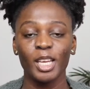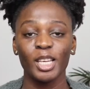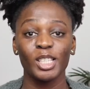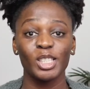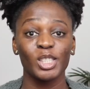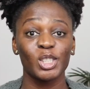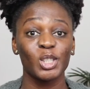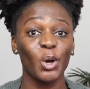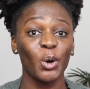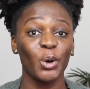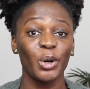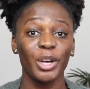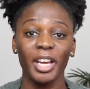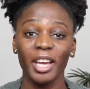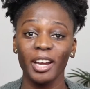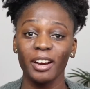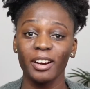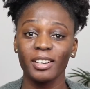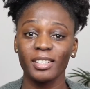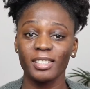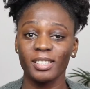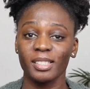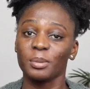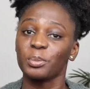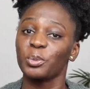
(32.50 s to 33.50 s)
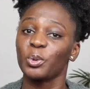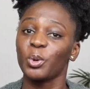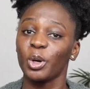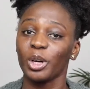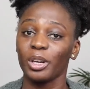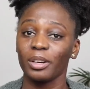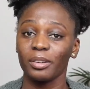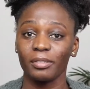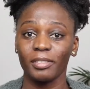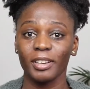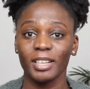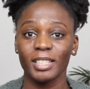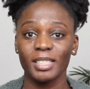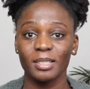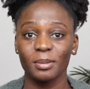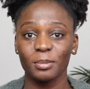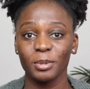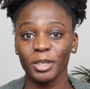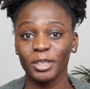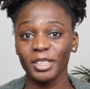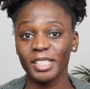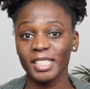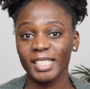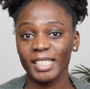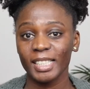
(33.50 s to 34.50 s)
So here are some quick facts
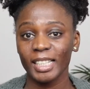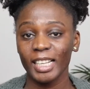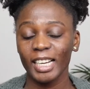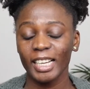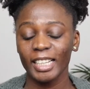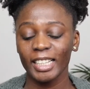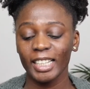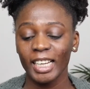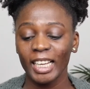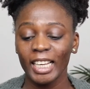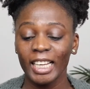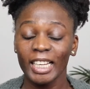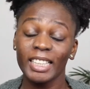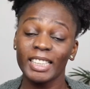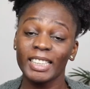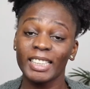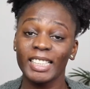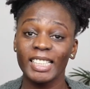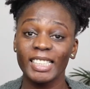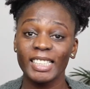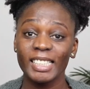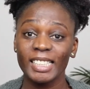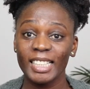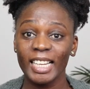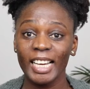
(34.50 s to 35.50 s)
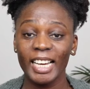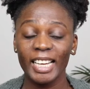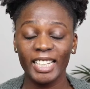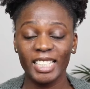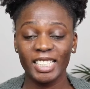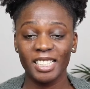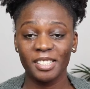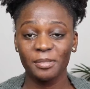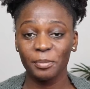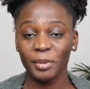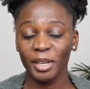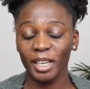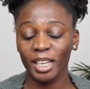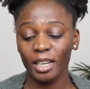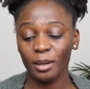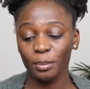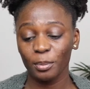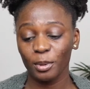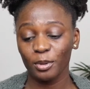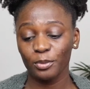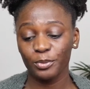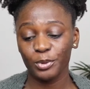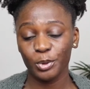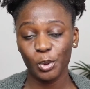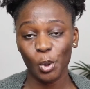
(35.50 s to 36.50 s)
about this line. This line is made up
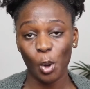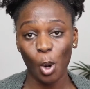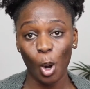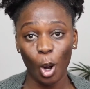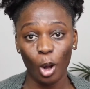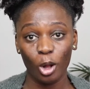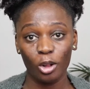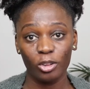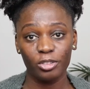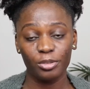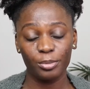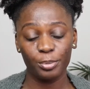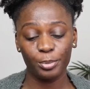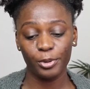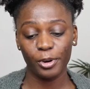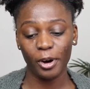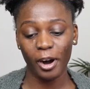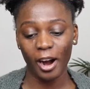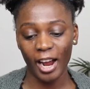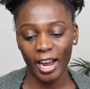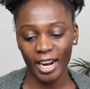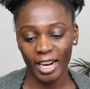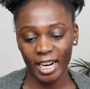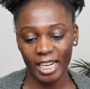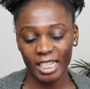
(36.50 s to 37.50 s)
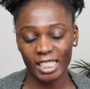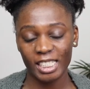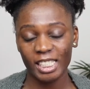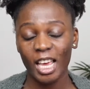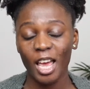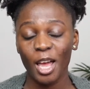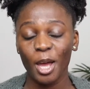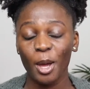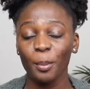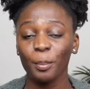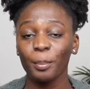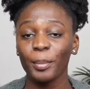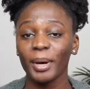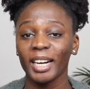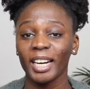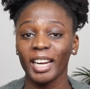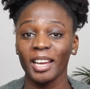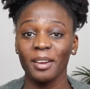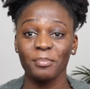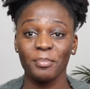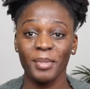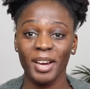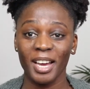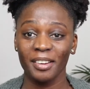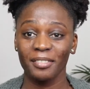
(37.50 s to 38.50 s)
of 12 products, but
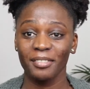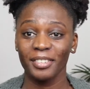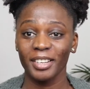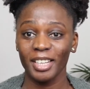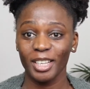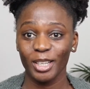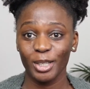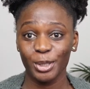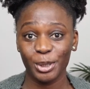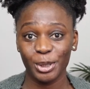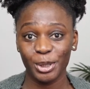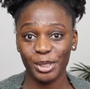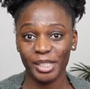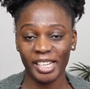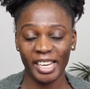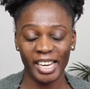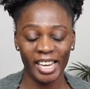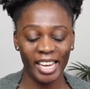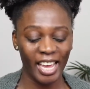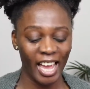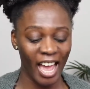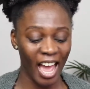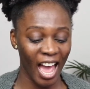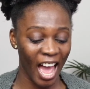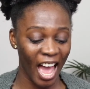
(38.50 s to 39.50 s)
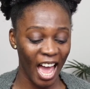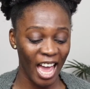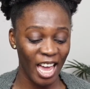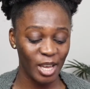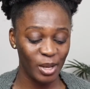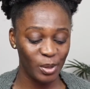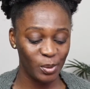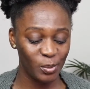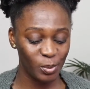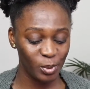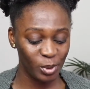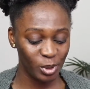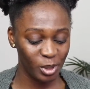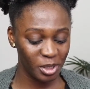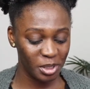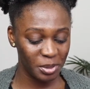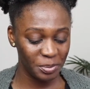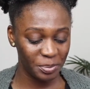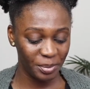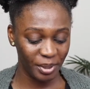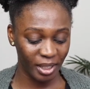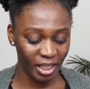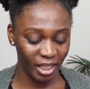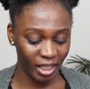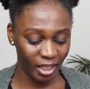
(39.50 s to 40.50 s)
in my video today I will
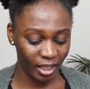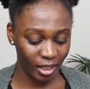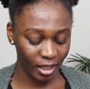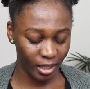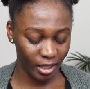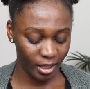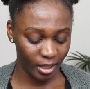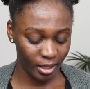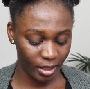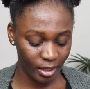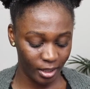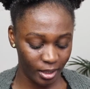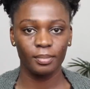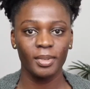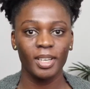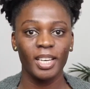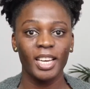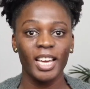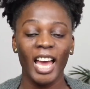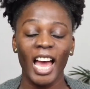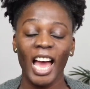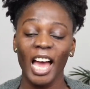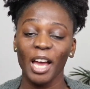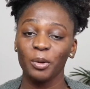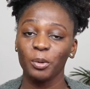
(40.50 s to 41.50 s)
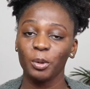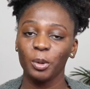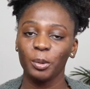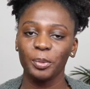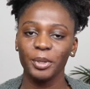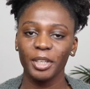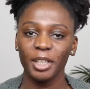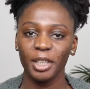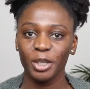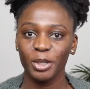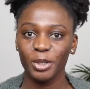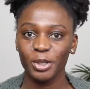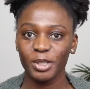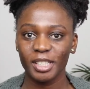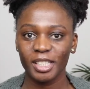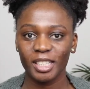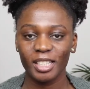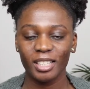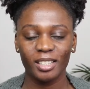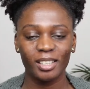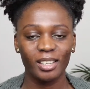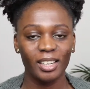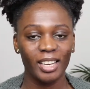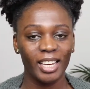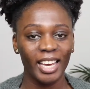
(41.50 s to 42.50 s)
be
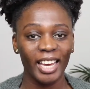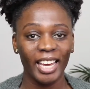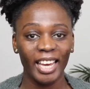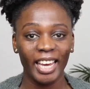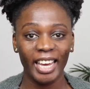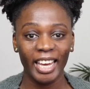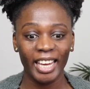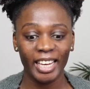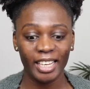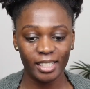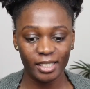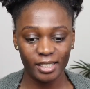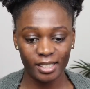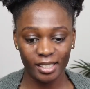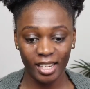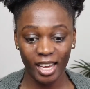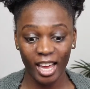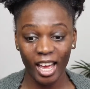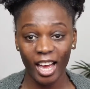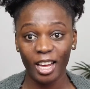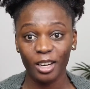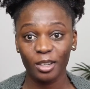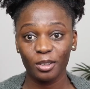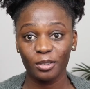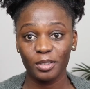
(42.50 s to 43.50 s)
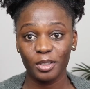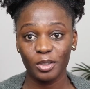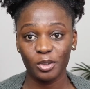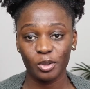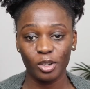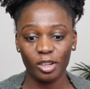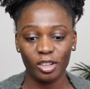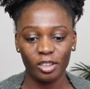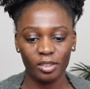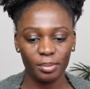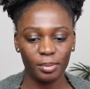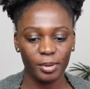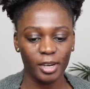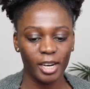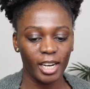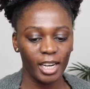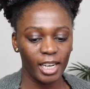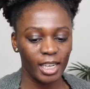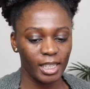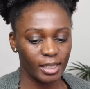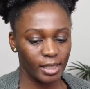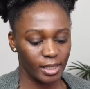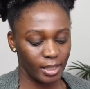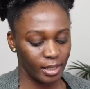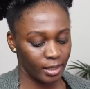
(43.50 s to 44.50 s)
using 8 out of the 12
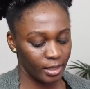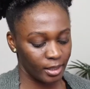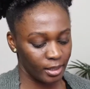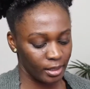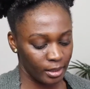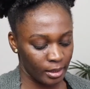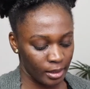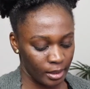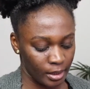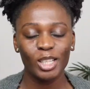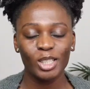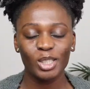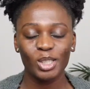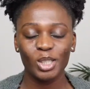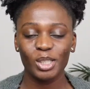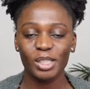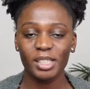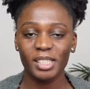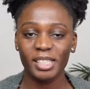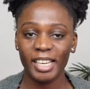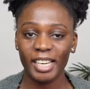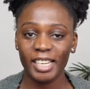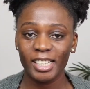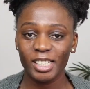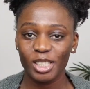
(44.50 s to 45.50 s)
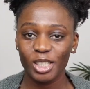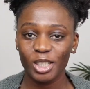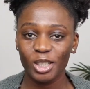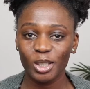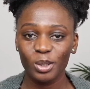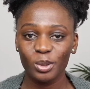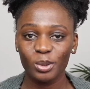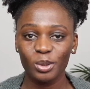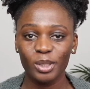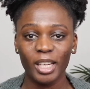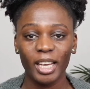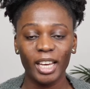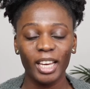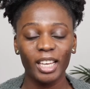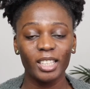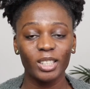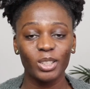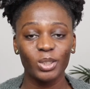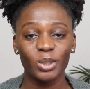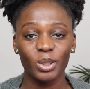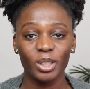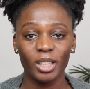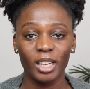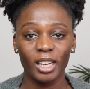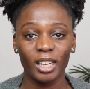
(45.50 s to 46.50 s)
products. So stay tuned and
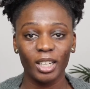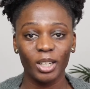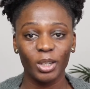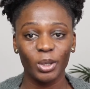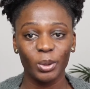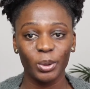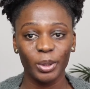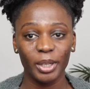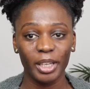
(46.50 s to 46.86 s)
do not go